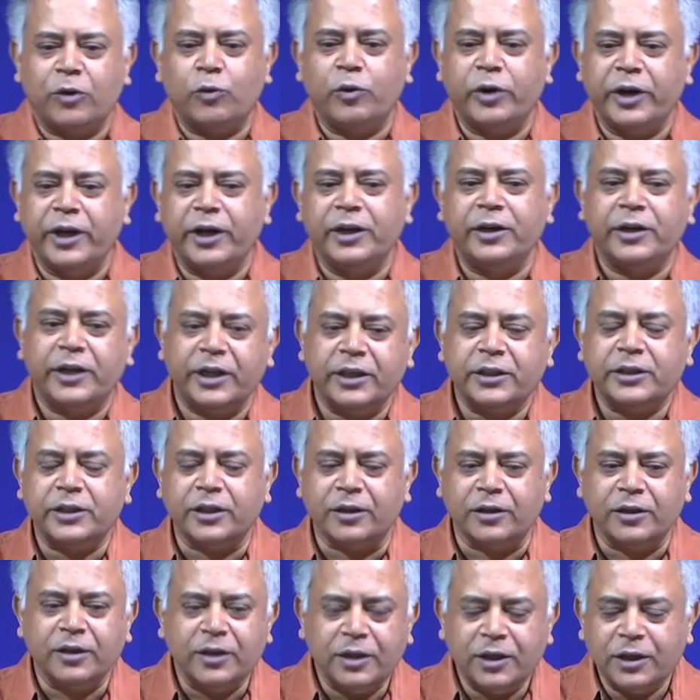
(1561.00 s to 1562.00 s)

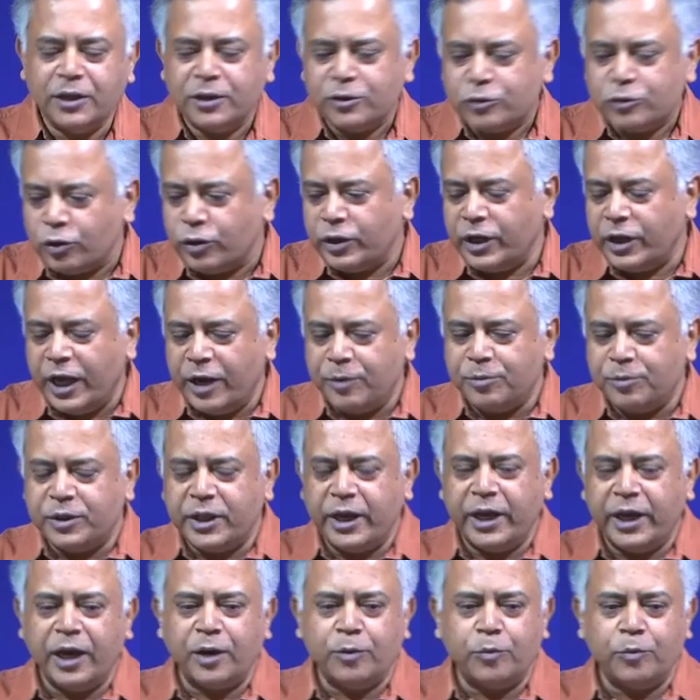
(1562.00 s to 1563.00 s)
orientation. So, if
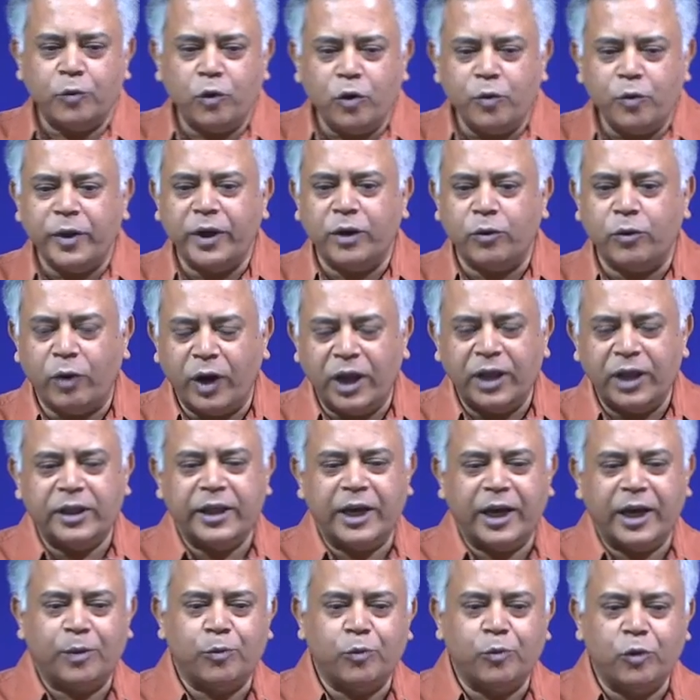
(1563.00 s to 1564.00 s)
they are moving while they
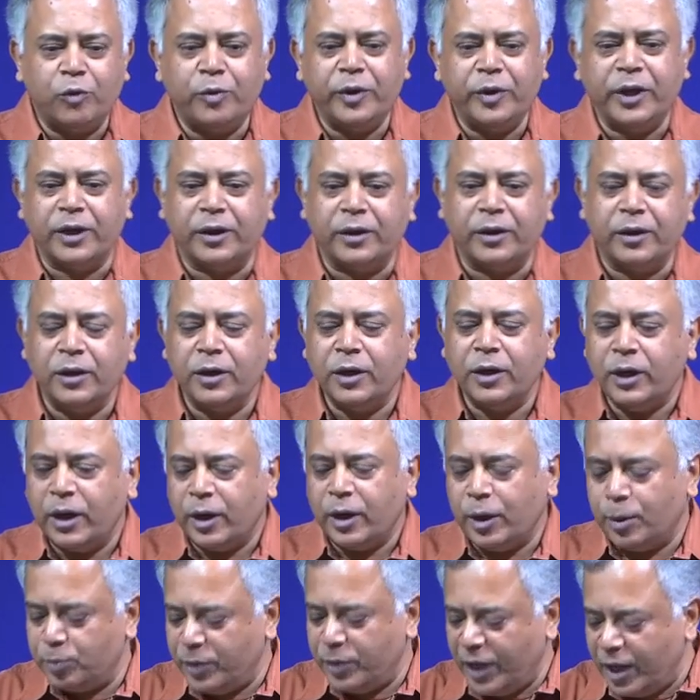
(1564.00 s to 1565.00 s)
are moving
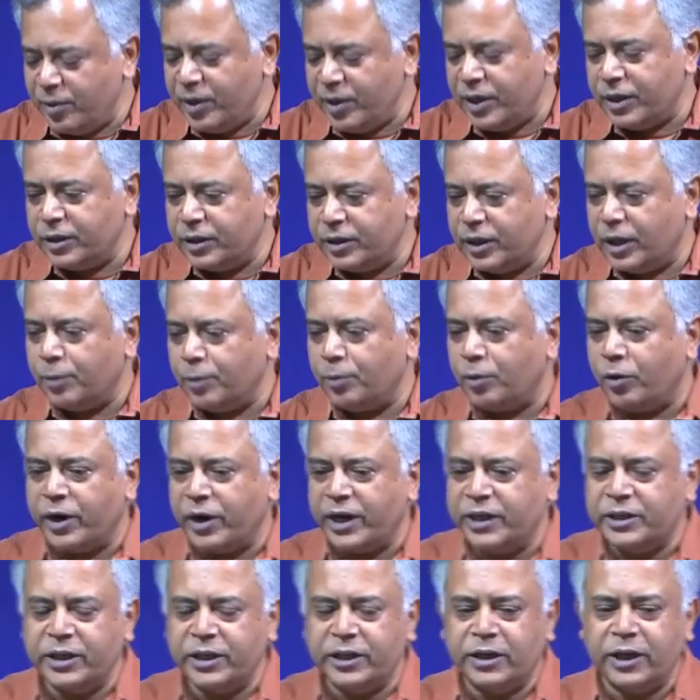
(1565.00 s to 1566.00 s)
maybe in the
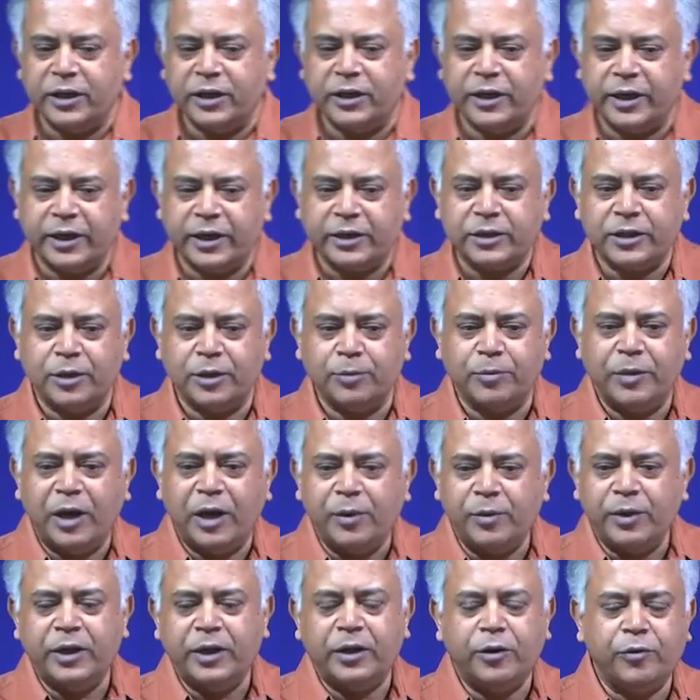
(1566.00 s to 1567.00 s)
horizontal direction,
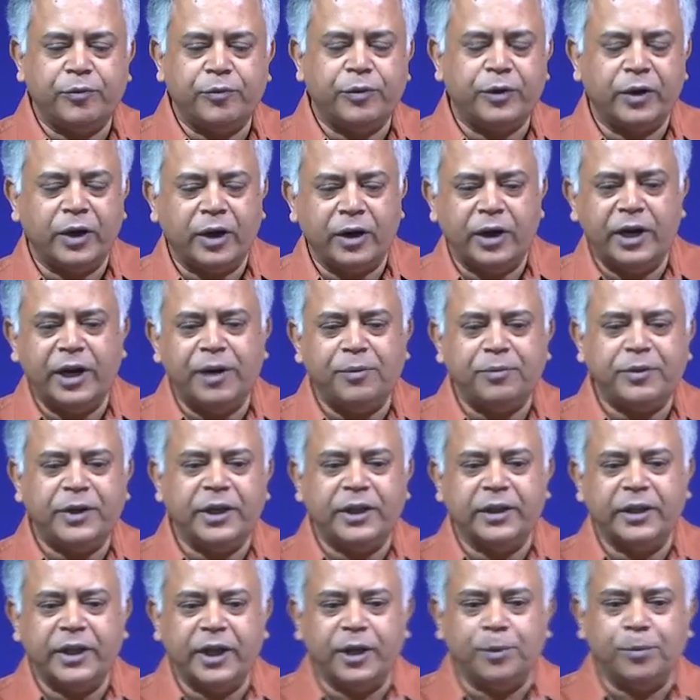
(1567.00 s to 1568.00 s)
maybe if you are
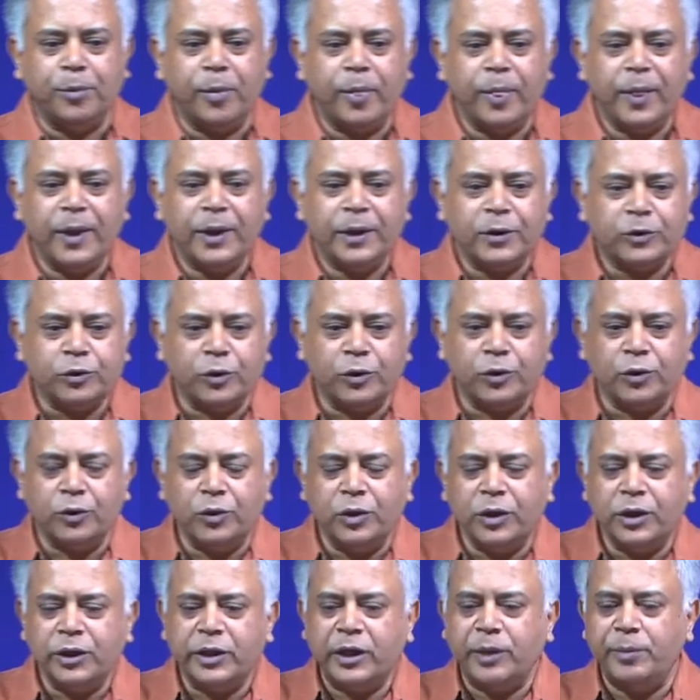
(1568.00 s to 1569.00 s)
lifting them, so
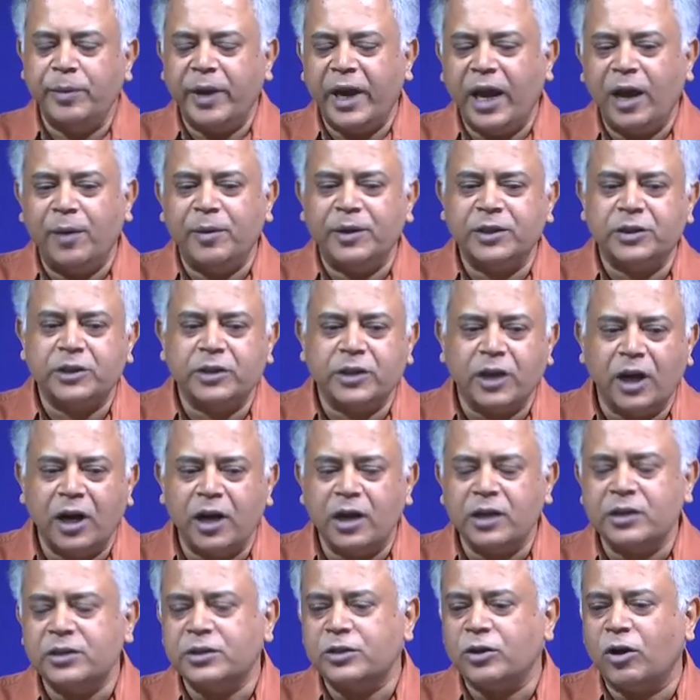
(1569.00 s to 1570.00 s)
they may have a
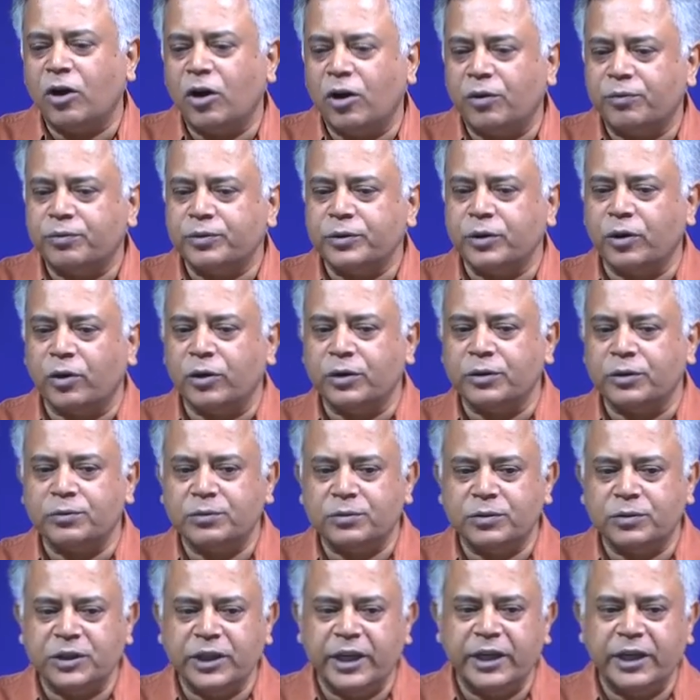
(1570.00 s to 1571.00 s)
chance of your
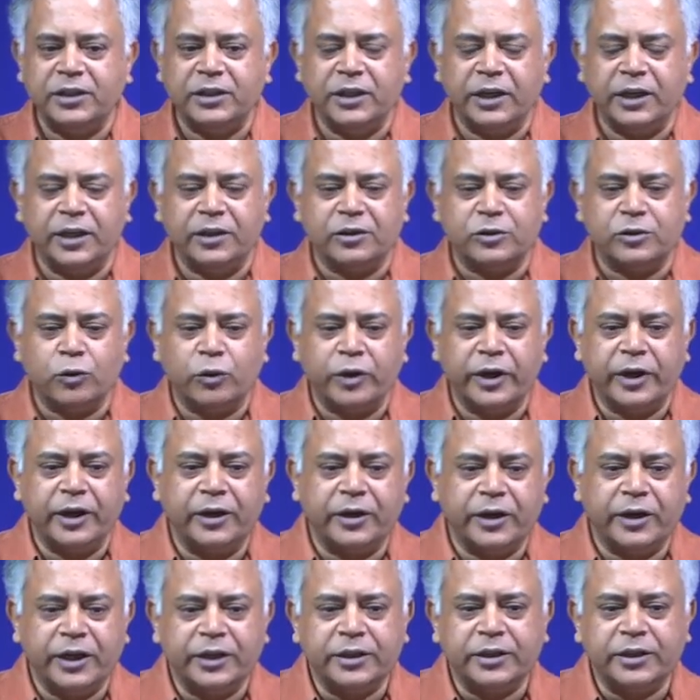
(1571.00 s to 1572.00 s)
changing its
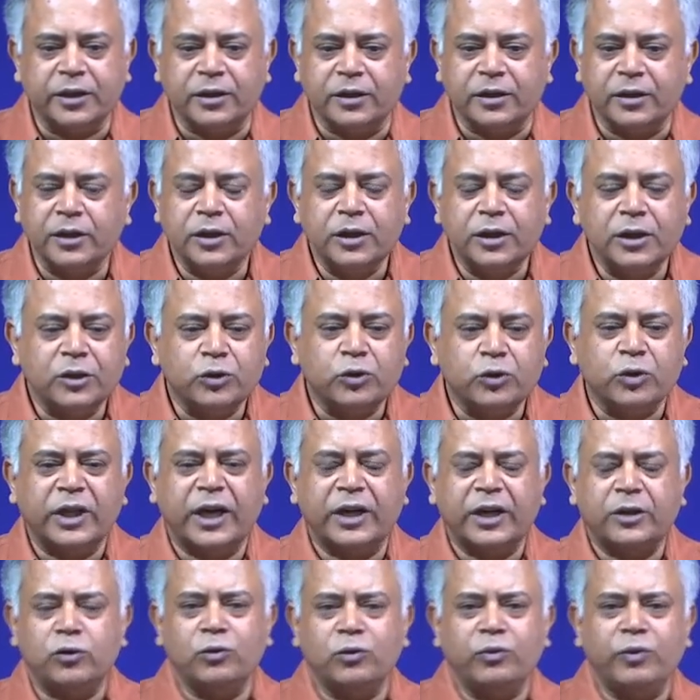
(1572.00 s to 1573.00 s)
orientation, so
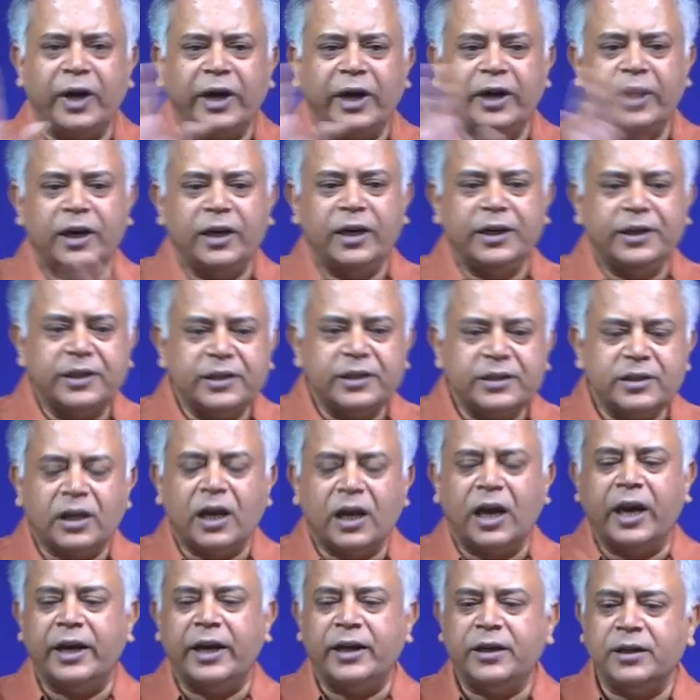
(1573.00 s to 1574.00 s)
that to finally
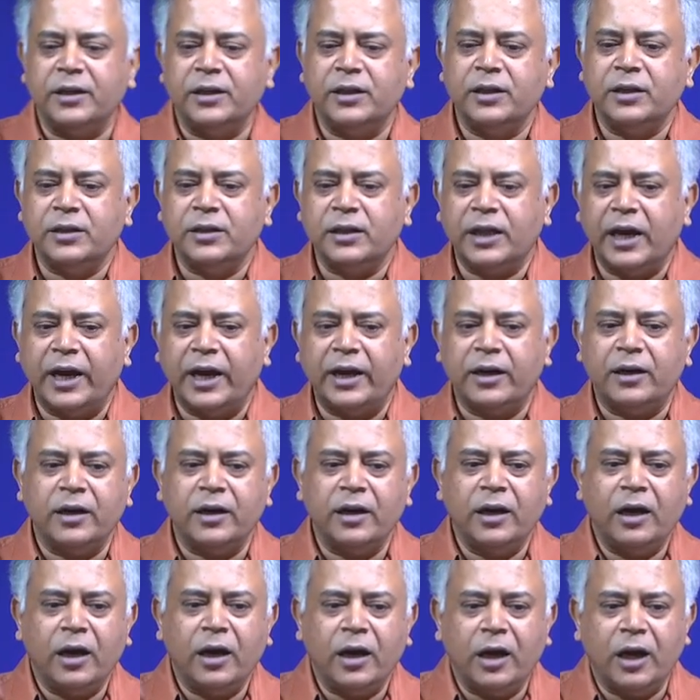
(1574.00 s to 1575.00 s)
decide that
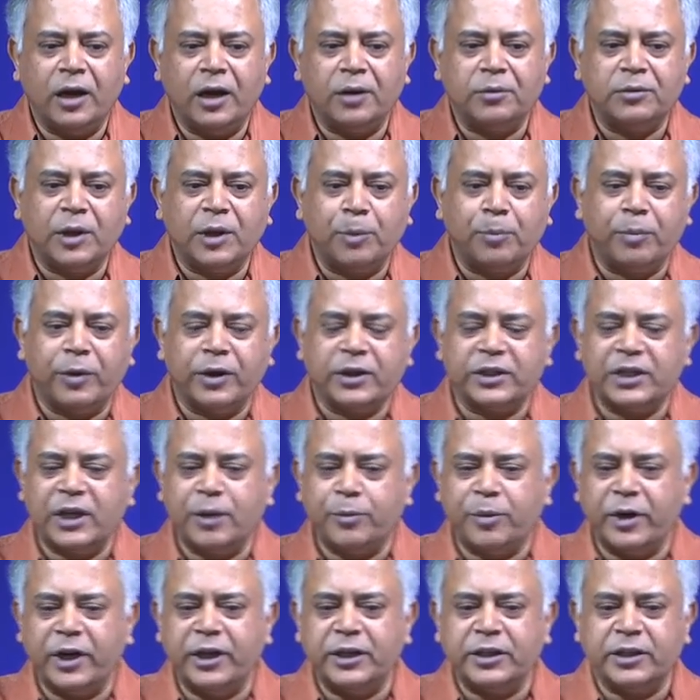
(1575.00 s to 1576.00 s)
the
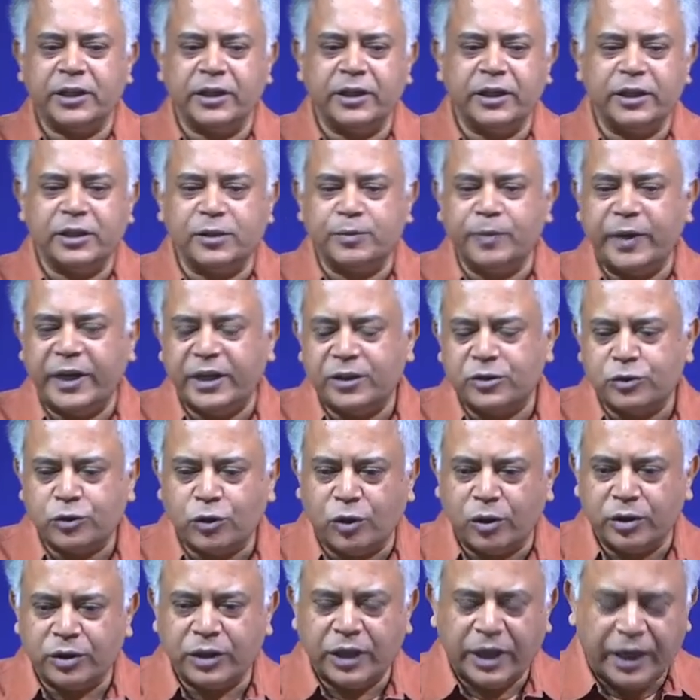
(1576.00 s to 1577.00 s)
separation is based
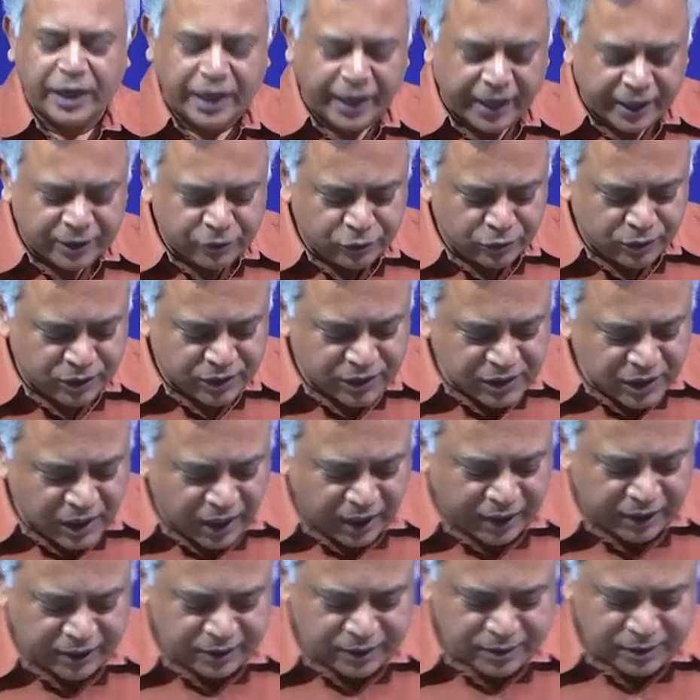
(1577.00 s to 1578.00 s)
on the actual
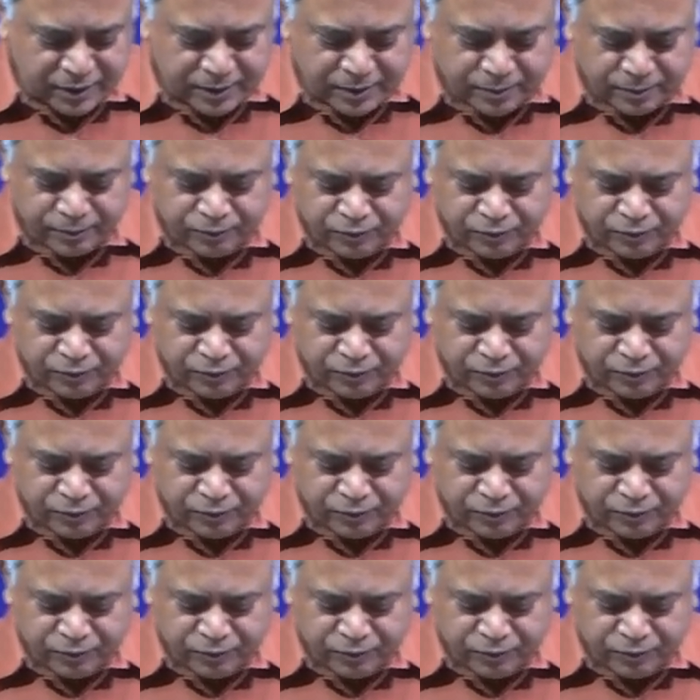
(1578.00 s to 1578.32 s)
size.